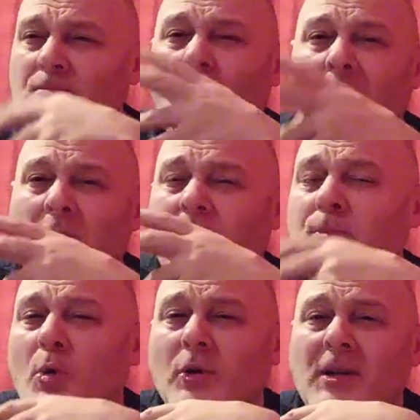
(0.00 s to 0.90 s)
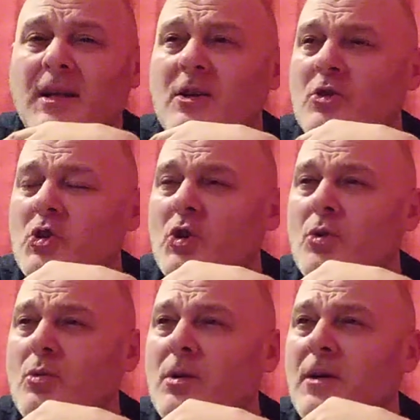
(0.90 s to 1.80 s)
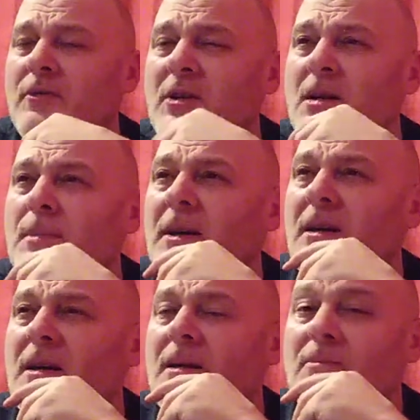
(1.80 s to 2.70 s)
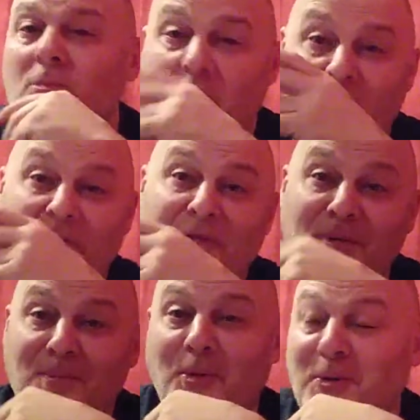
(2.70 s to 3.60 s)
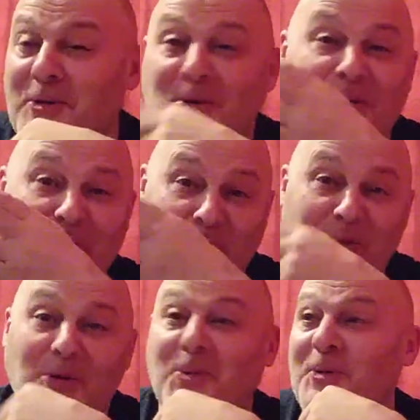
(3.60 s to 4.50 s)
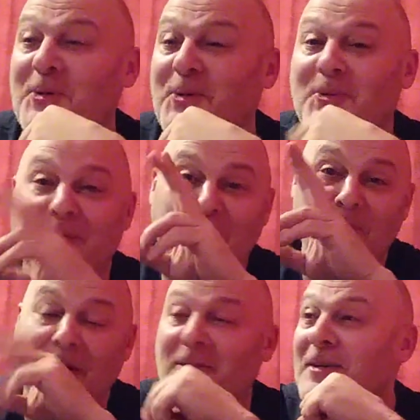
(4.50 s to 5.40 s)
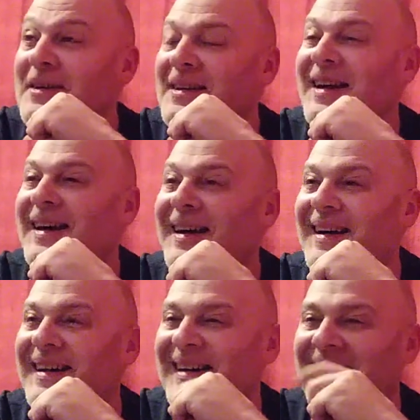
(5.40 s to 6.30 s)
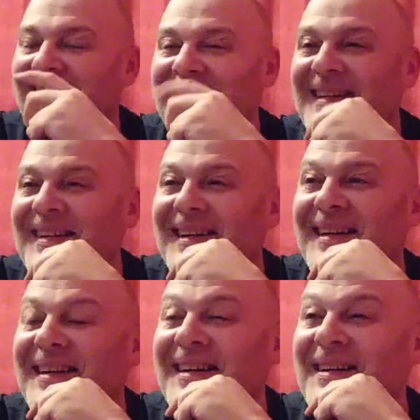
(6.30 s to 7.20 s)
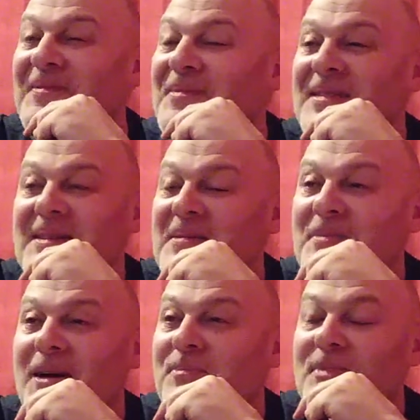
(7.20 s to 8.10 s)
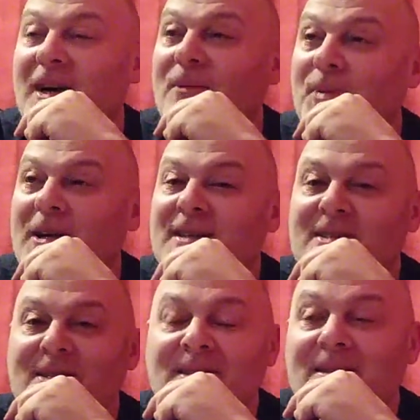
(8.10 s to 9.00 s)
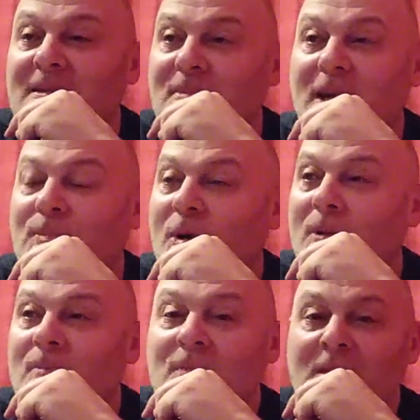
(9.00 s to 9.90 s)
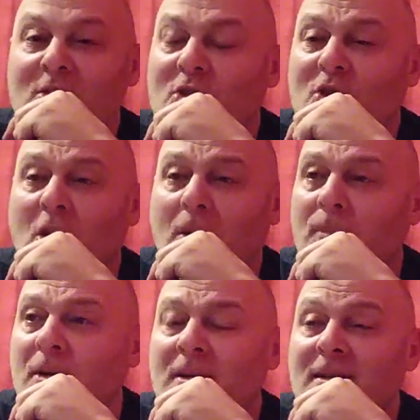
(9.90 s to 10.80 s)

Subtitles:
biting off more than they can chew, if you get me. More than you can chew. Oh, no pun. But no, please, people, stop.